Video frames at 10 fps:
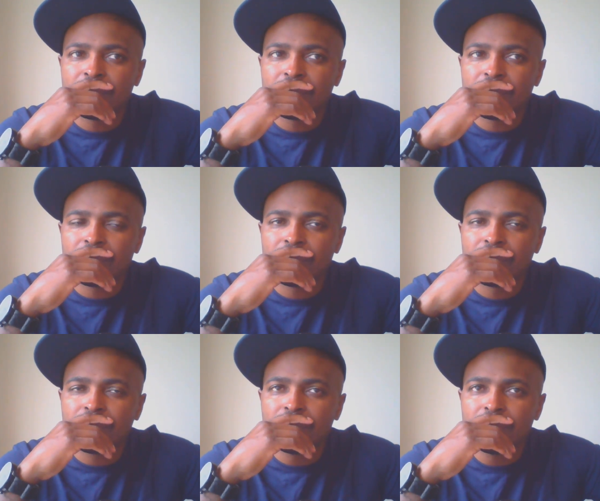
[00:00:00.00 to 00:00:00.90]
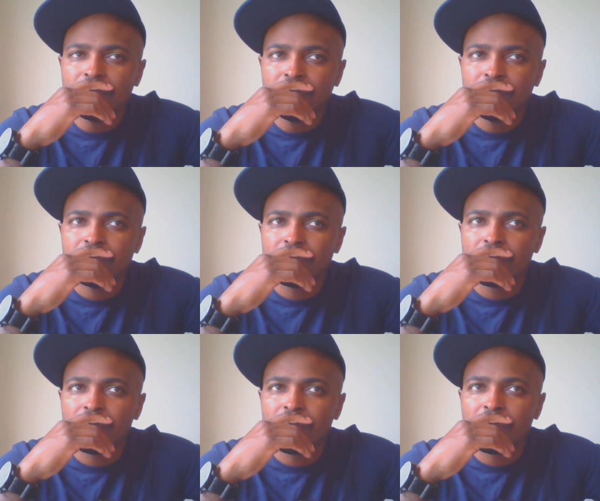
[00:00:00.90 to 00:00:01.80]

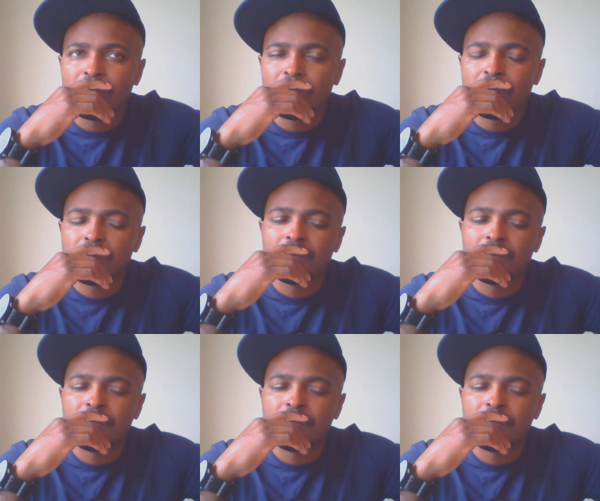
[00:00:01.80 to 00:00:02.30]
No one is speaking in this clip.